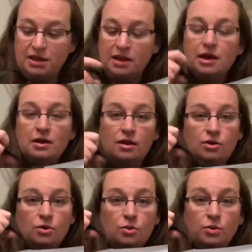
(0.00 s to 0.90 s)
tour
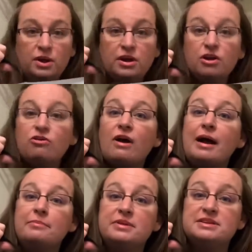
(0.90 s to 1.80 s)
of the categories
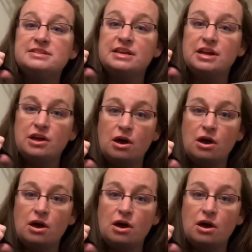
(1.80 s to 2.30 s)
of paper that I